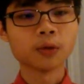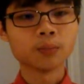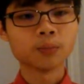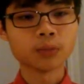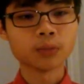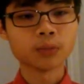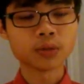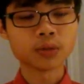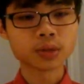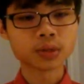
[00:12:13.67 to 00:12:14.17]

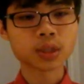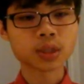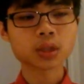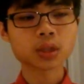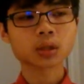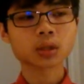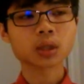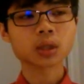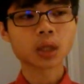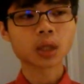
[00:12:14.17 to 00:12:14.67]

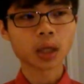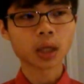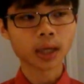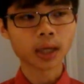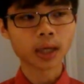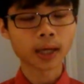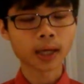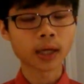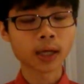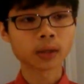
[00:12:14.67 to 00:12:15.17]
music
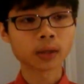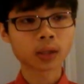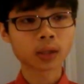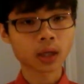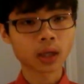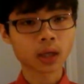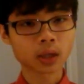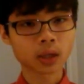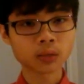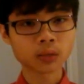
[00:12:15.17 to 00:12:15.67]
and
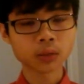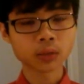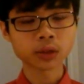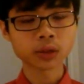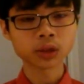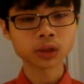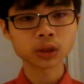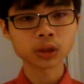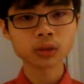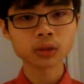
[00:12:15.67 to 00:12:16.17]

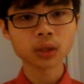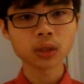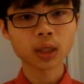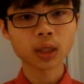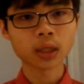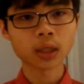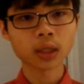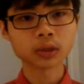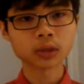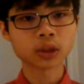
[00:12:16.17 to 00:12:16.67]
animation,
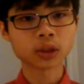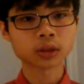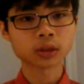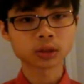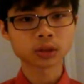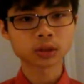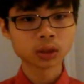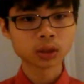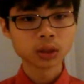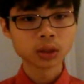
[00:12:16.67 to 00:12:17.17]
and just
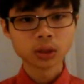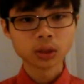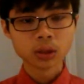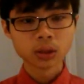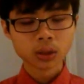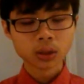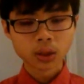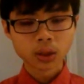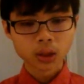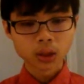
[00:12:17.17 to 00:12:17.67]

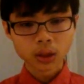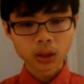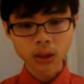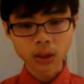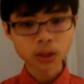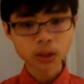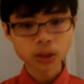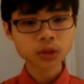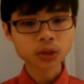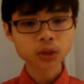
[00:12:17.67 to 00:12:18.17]

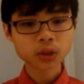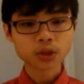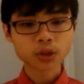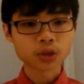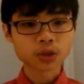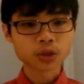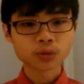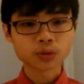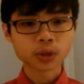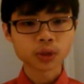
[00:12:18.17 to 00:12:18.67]
insert the
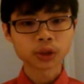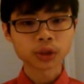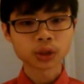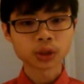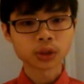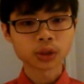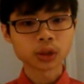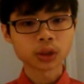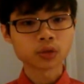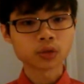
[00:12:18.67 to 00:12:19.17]

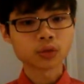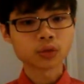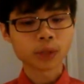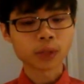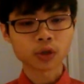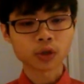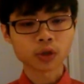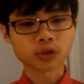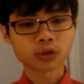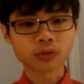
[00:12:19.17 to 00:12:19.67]
duration into the
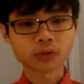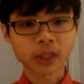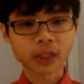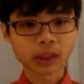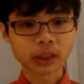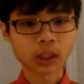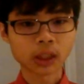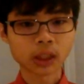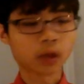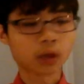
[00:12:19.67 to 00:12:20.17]
Microsoft
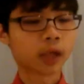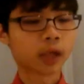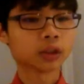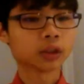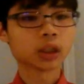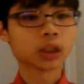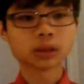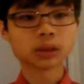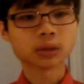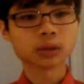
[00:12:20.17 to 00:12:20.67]
Excel and
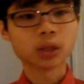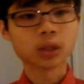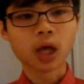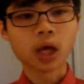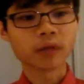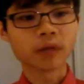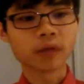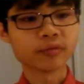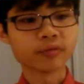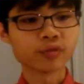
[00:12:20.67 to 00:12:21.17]
just
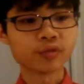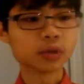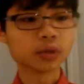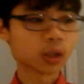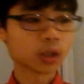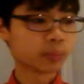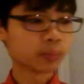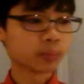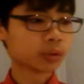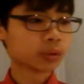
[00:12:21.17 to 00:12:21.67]
have a few
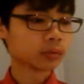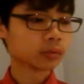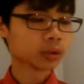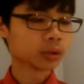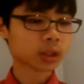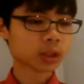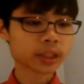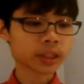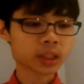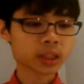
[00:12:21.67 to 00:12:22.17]
couple of
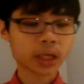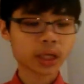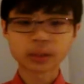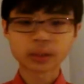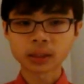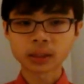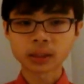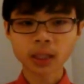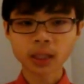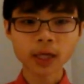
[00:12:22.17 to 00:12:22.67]
clicks and
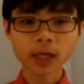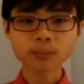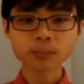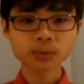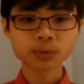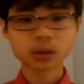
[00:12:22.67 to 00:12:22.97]
type.